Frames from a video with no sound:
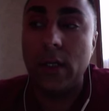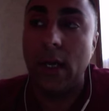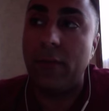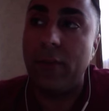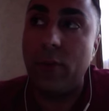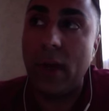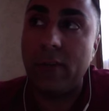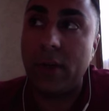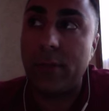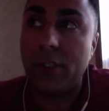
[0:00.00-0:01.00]
If you have a
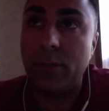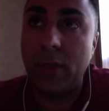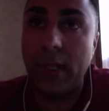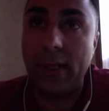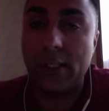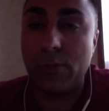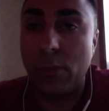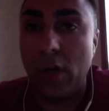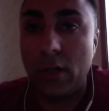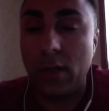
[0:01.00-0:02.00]
commission plan that's
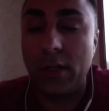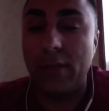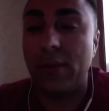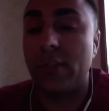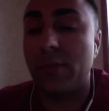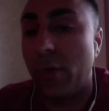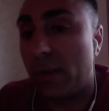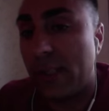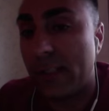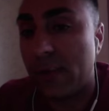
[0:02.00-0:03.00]
smaller and you have a small
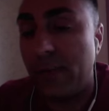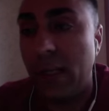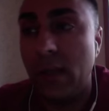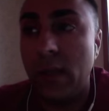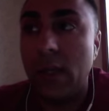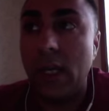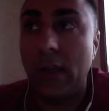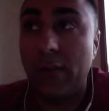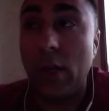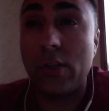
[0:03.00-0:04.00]
desk fee,
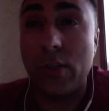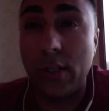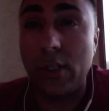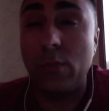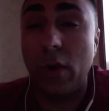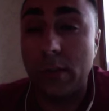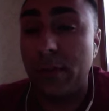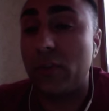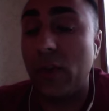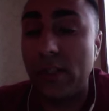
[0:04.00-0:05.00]
if you actually do
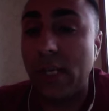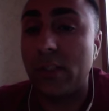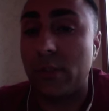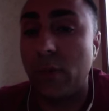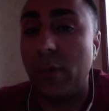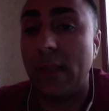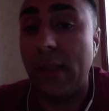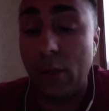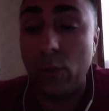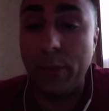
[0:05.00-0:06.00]
multiple transactions per month,
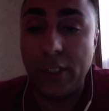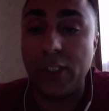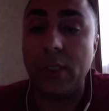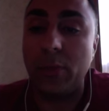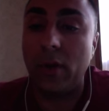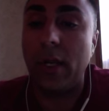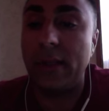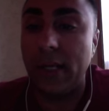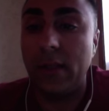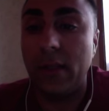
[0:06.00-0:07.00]
that will be cheaper at
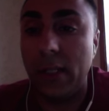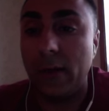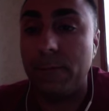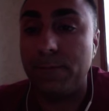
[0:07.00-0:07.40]
the end of the year.